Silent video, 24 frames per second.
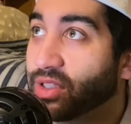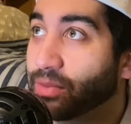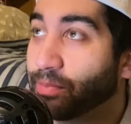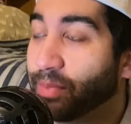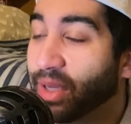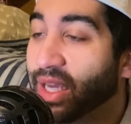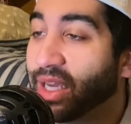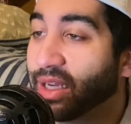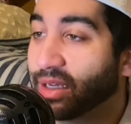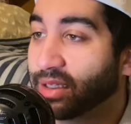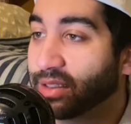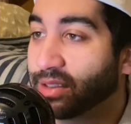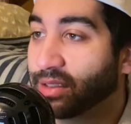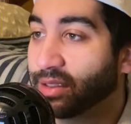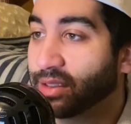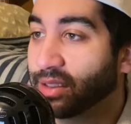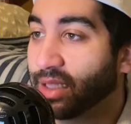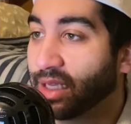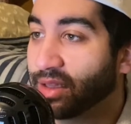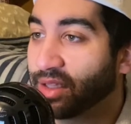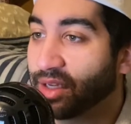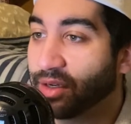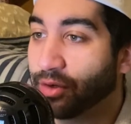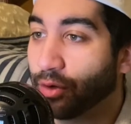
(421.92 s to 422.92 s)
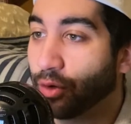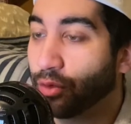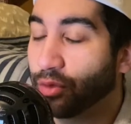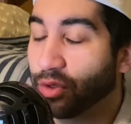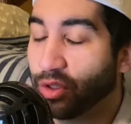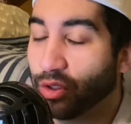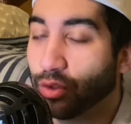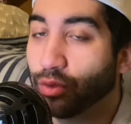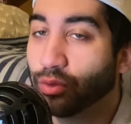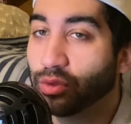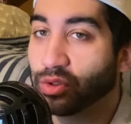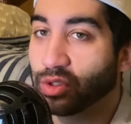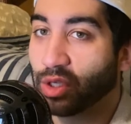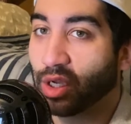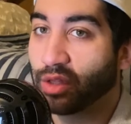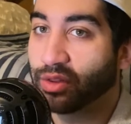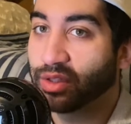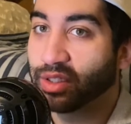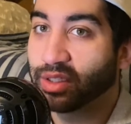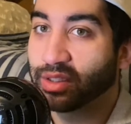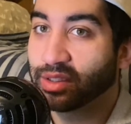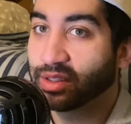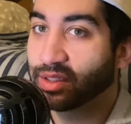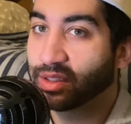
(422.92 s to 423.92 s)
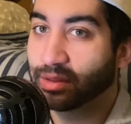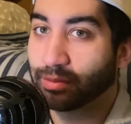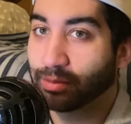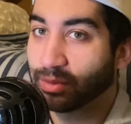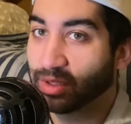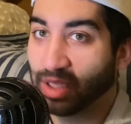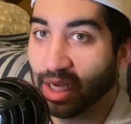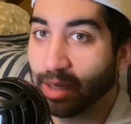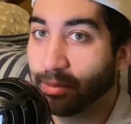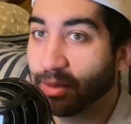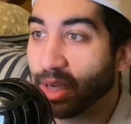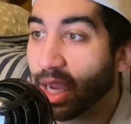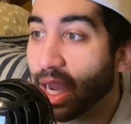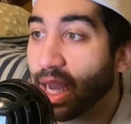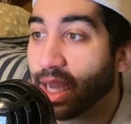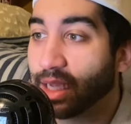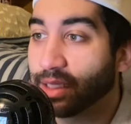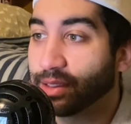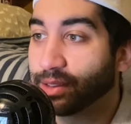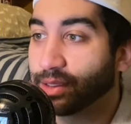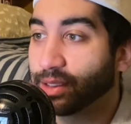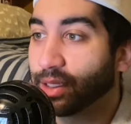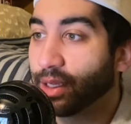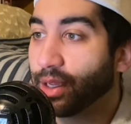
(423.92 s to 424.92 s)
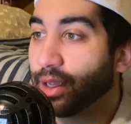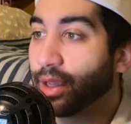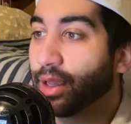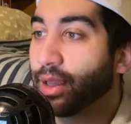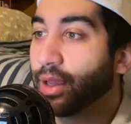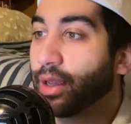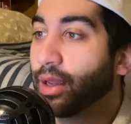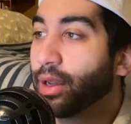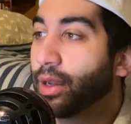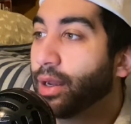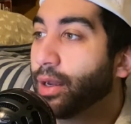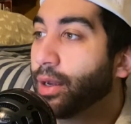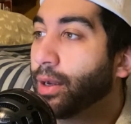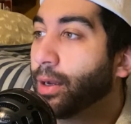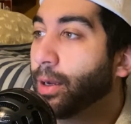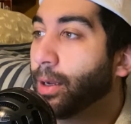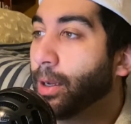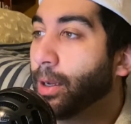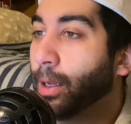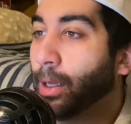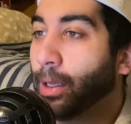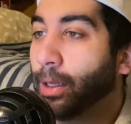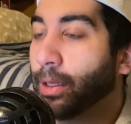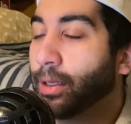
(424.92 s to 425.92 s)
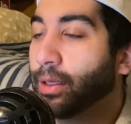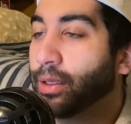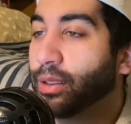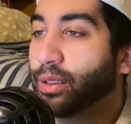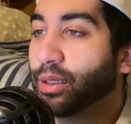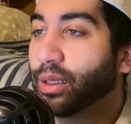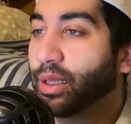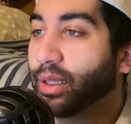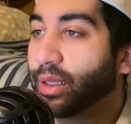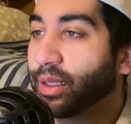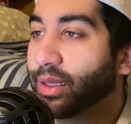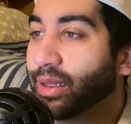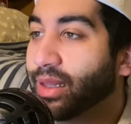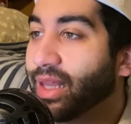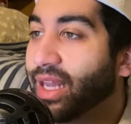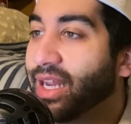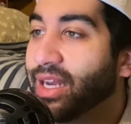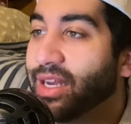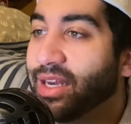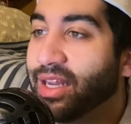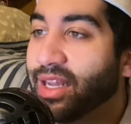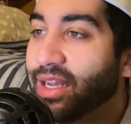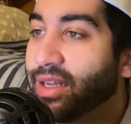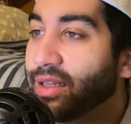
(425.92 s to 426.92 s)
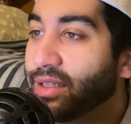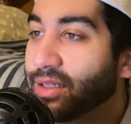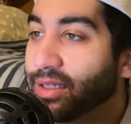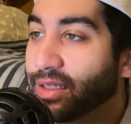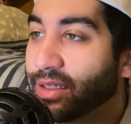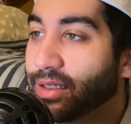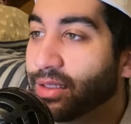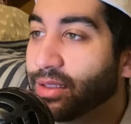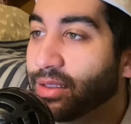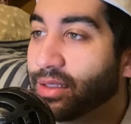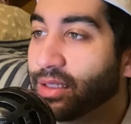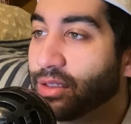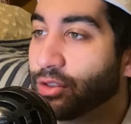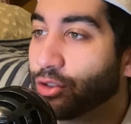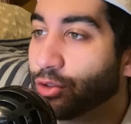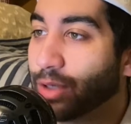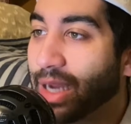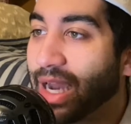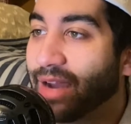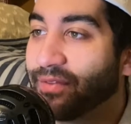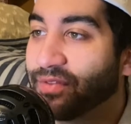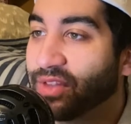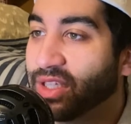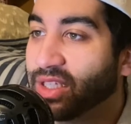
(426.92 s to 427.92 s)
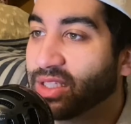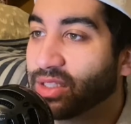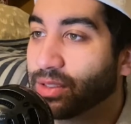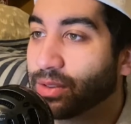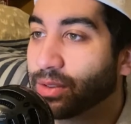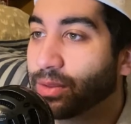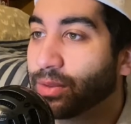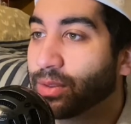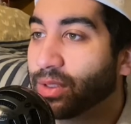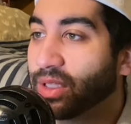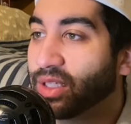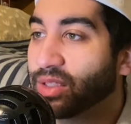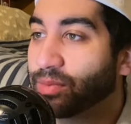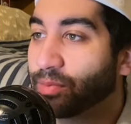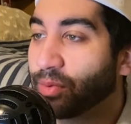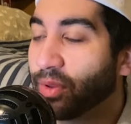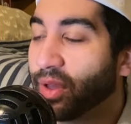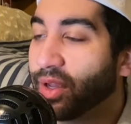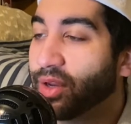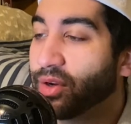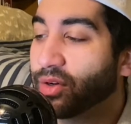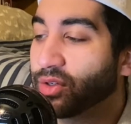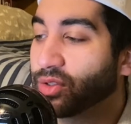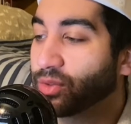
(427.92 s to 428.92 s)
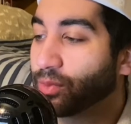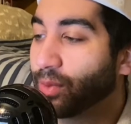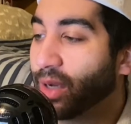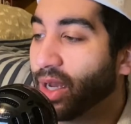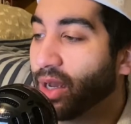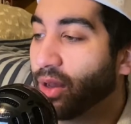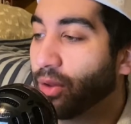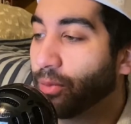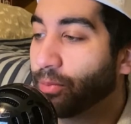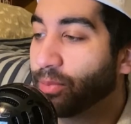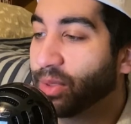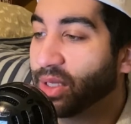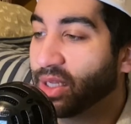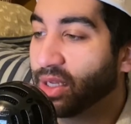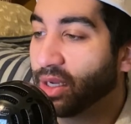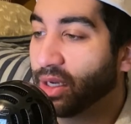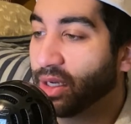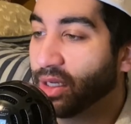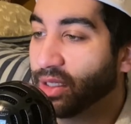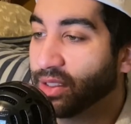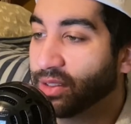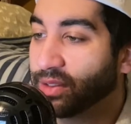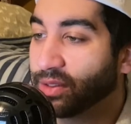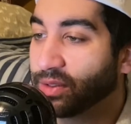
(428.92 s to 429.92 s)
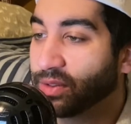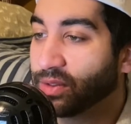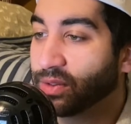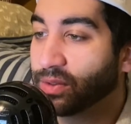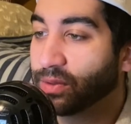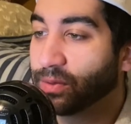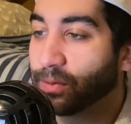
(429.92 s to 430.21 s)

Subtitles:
picks that they don't use on these same guys. They need to draft these players well, because